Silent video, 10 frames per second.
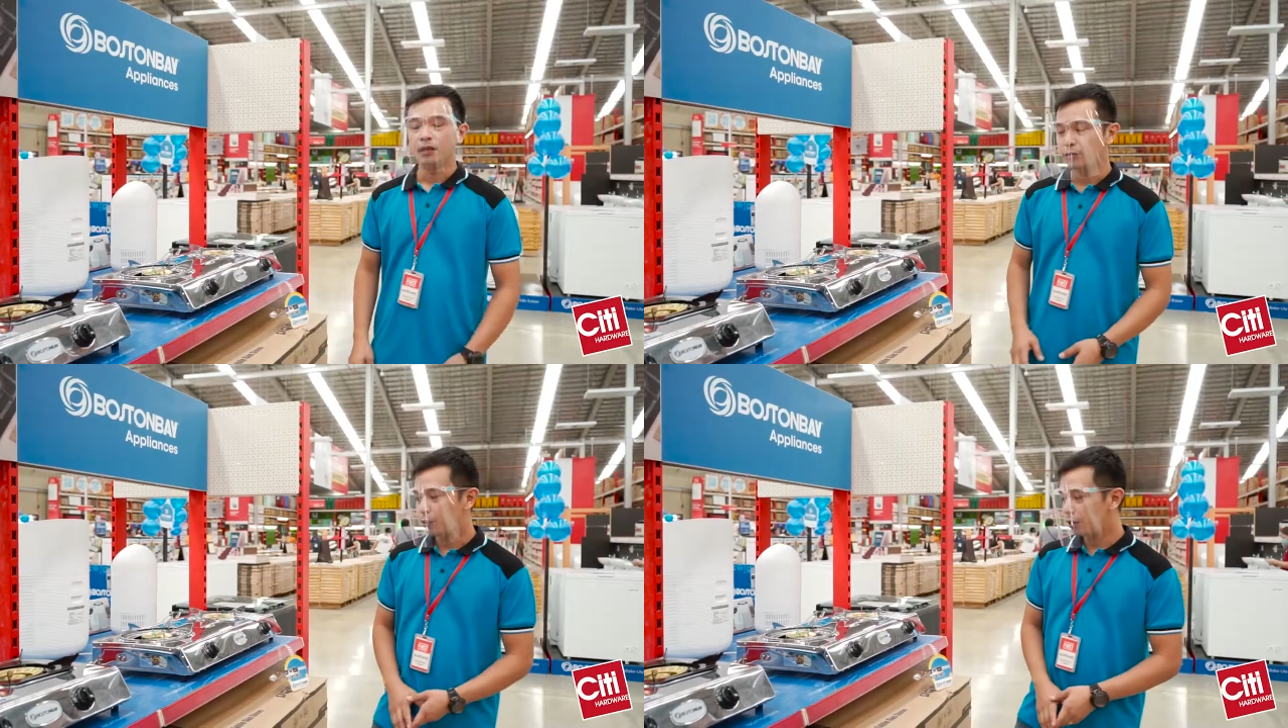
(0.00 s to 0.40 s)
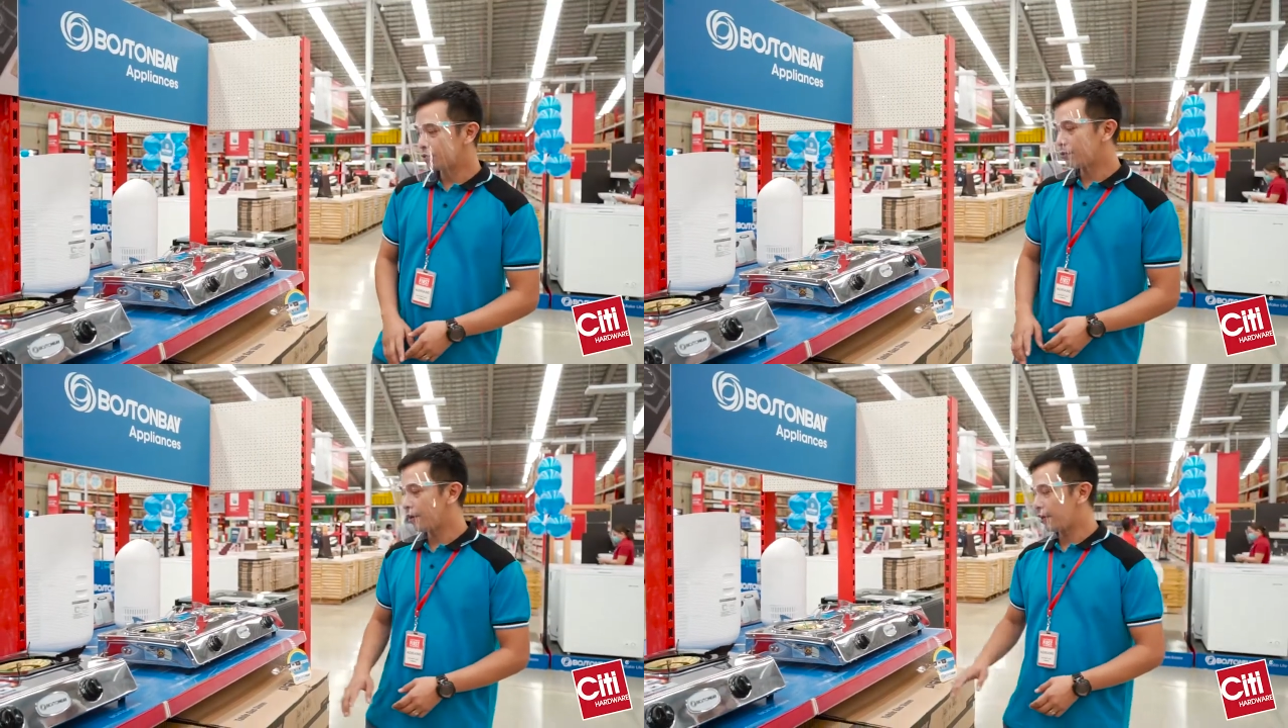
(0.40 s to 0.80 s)
And we
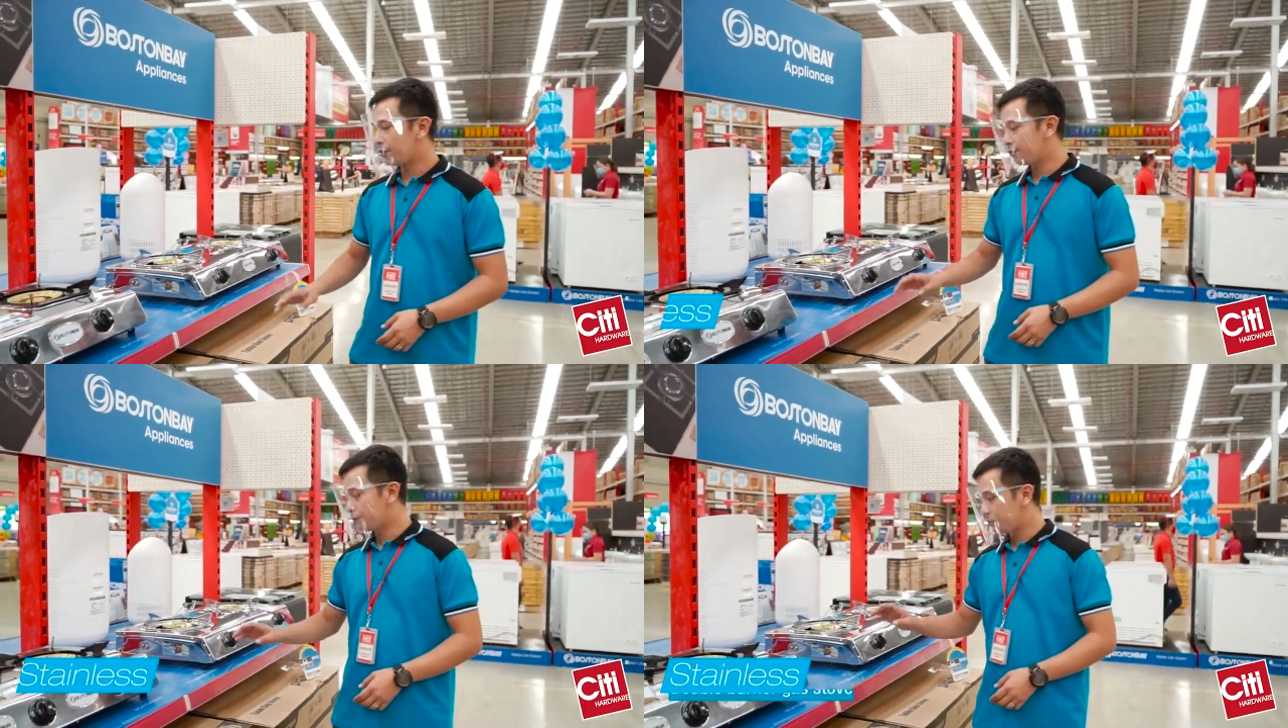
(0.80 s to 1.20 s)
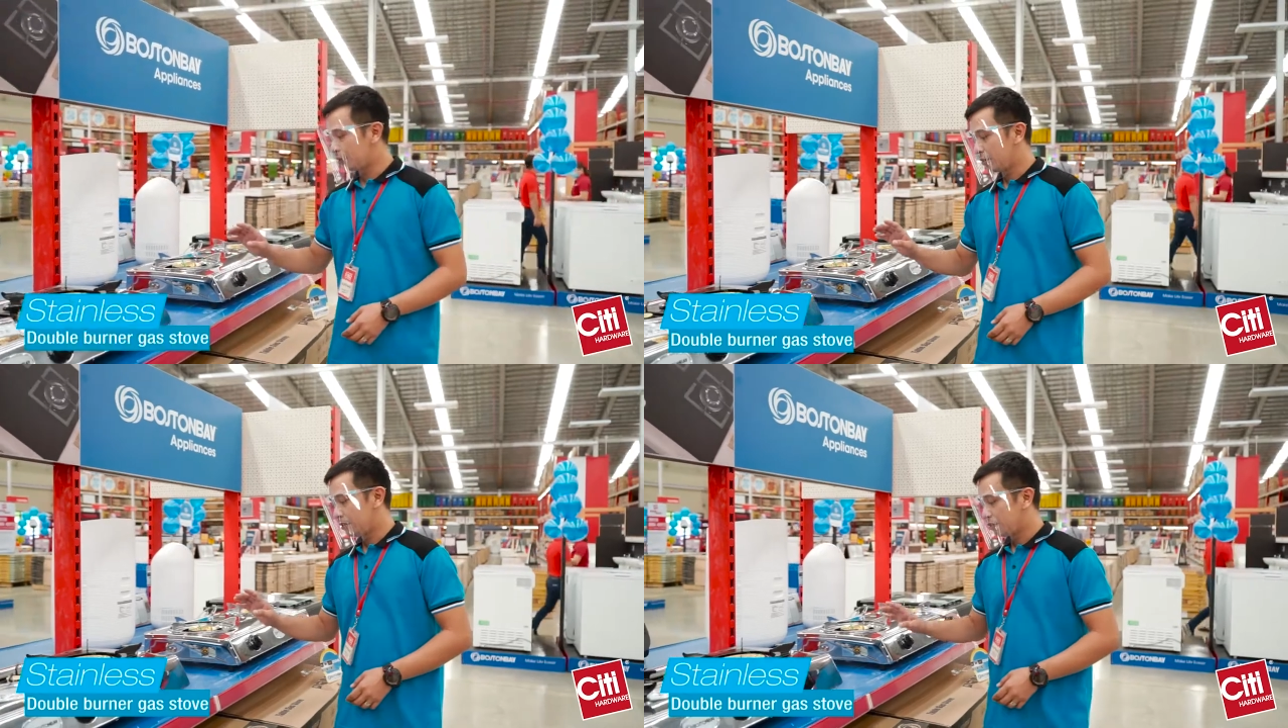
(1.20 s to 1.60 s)
also have
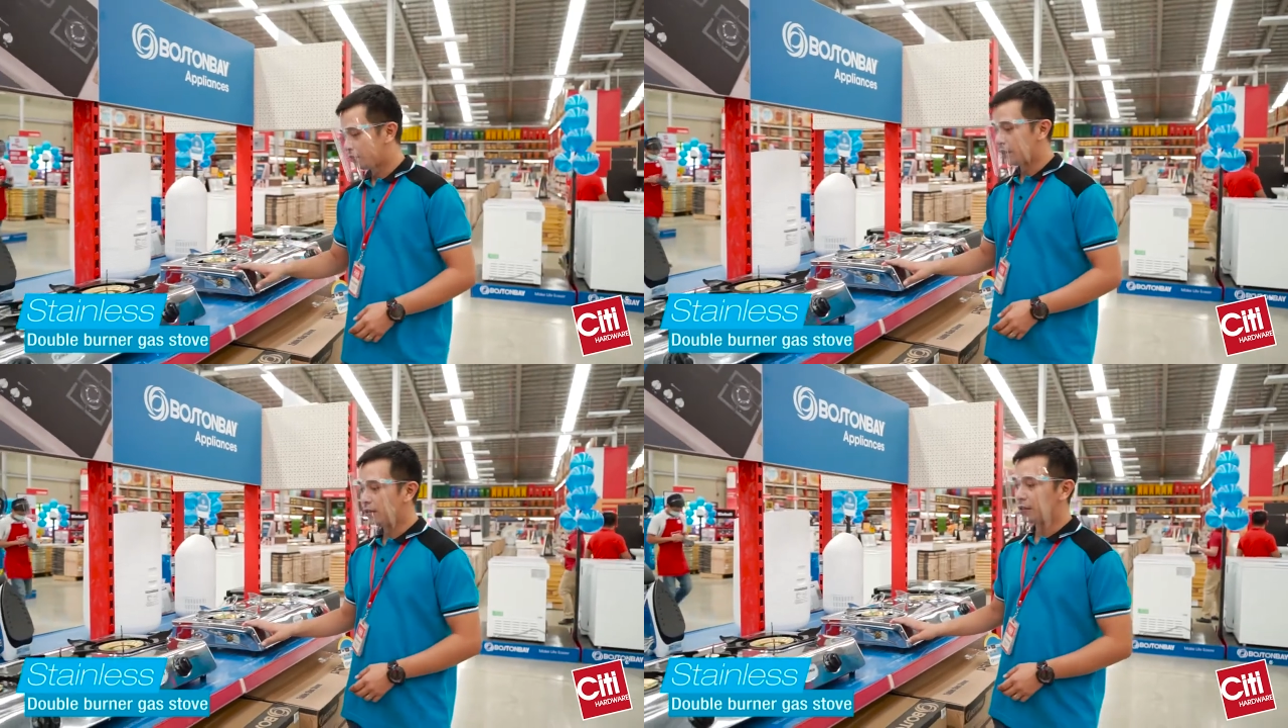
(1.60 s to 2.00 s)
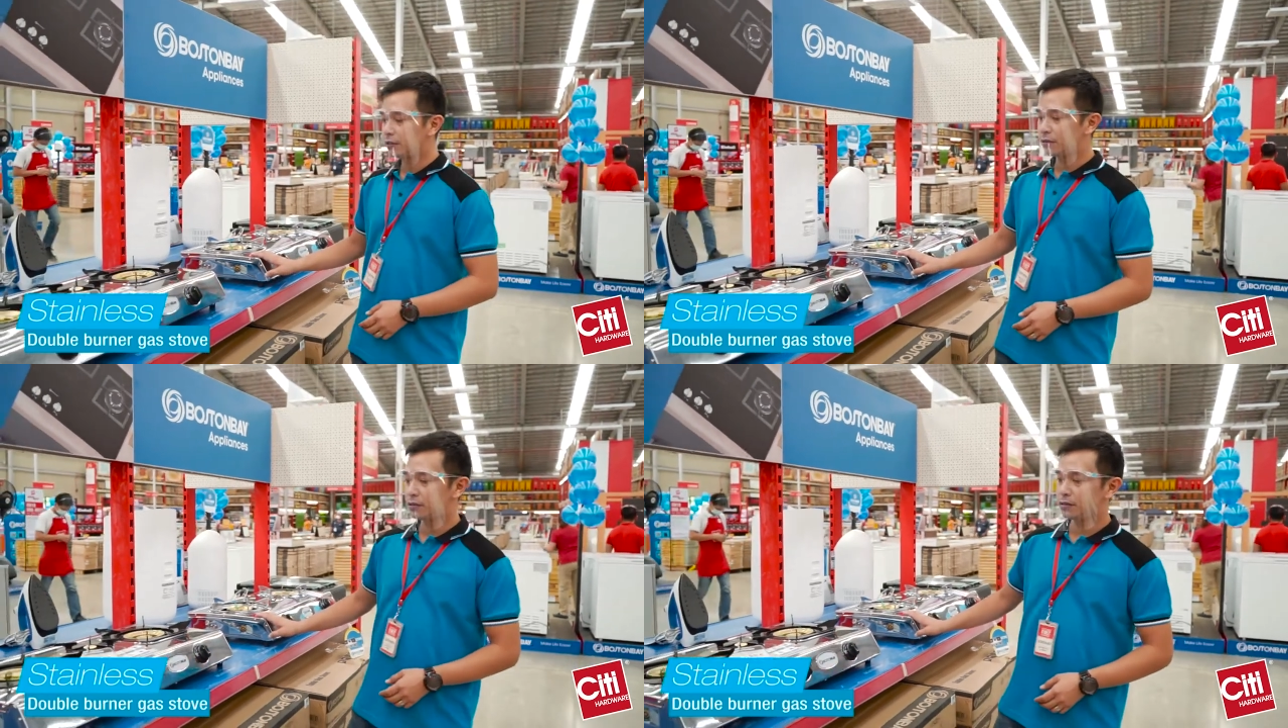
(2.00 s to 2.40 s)

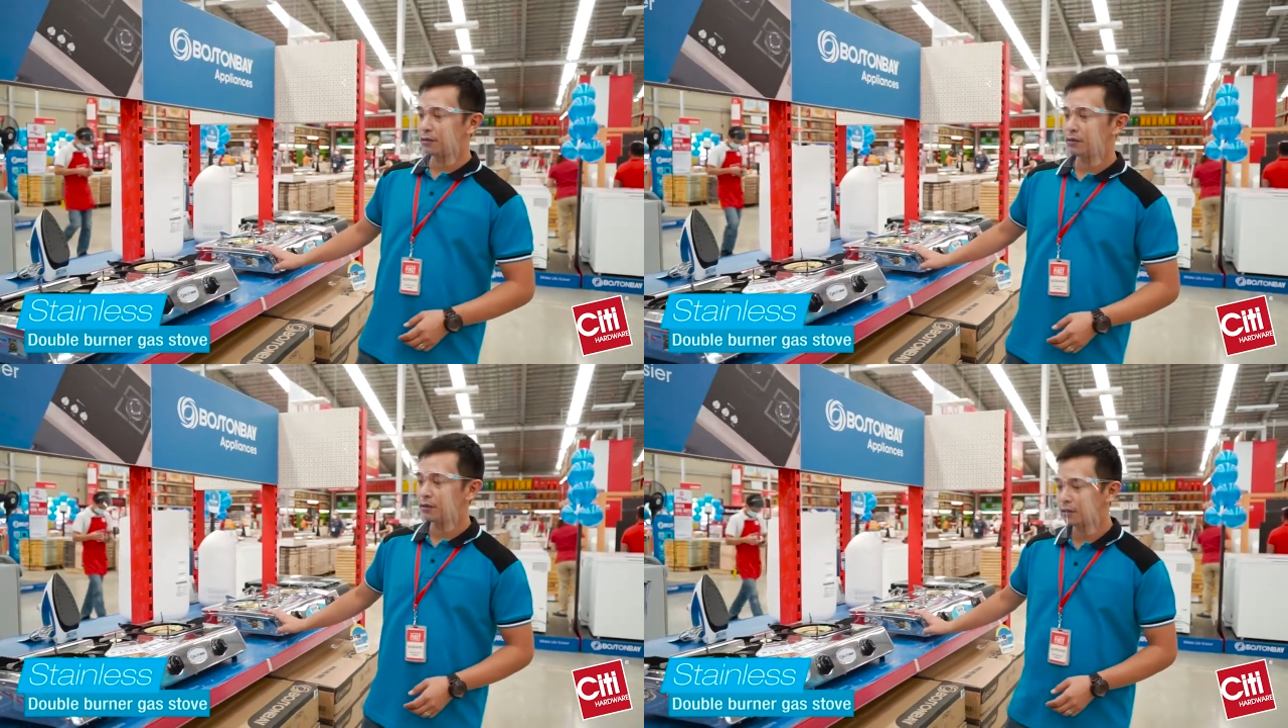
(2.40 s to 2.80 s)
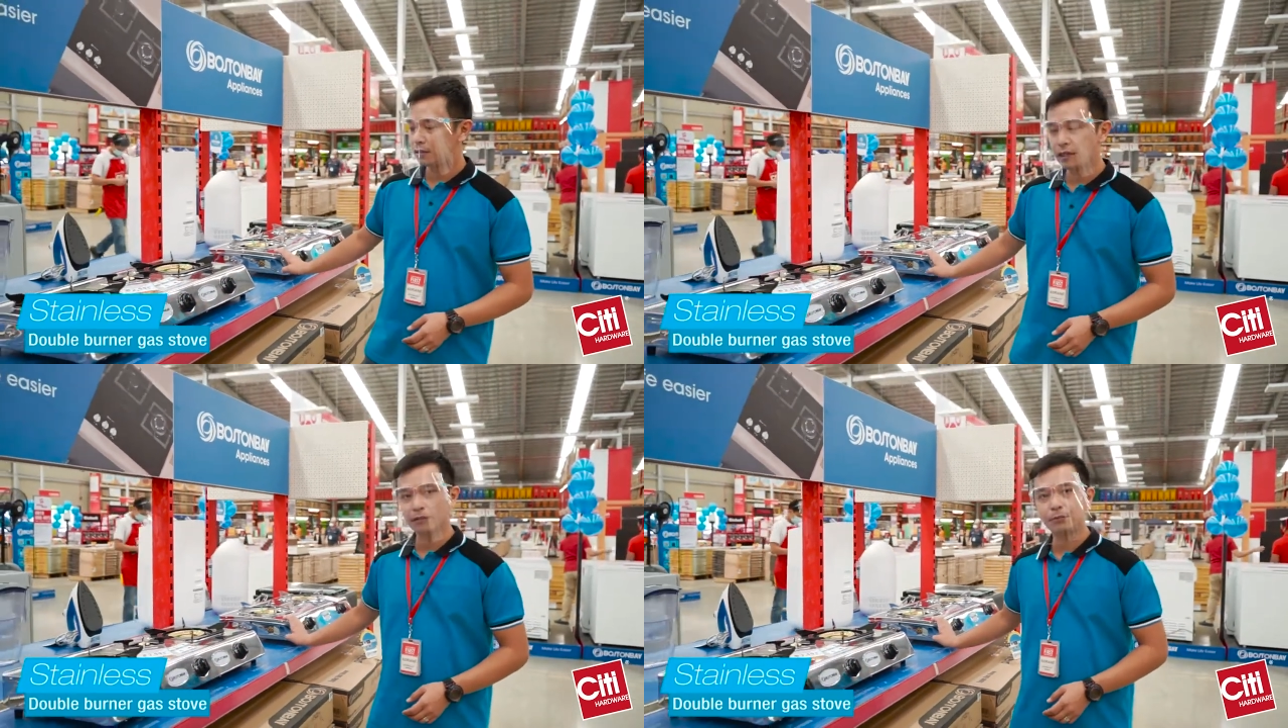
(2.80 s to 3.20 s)
stainless uh,
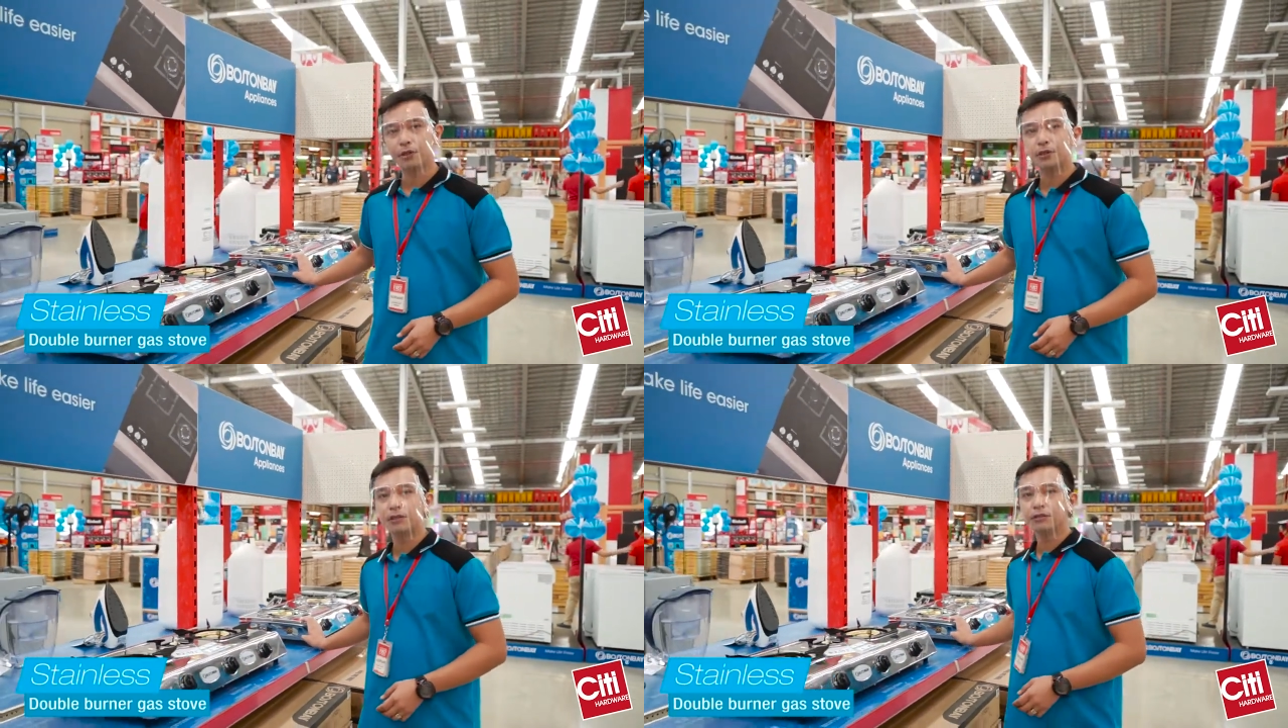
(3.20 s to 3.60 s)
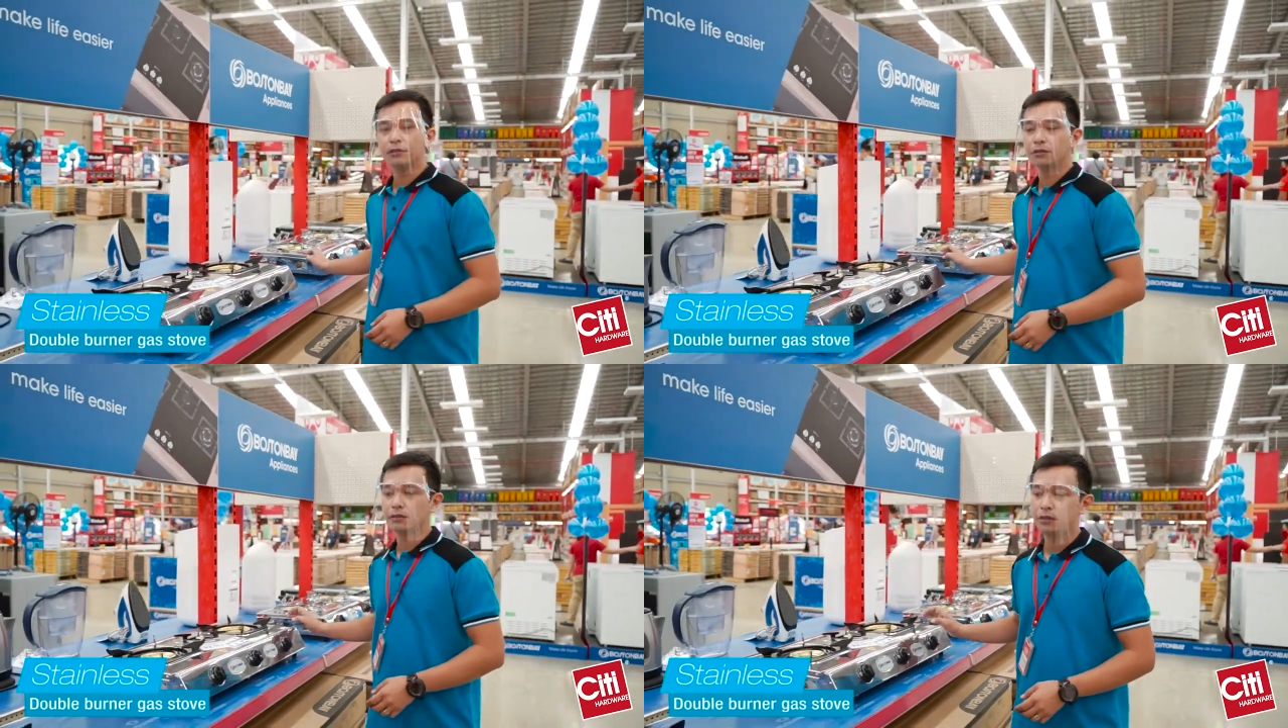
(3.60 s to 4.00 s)
gas burners.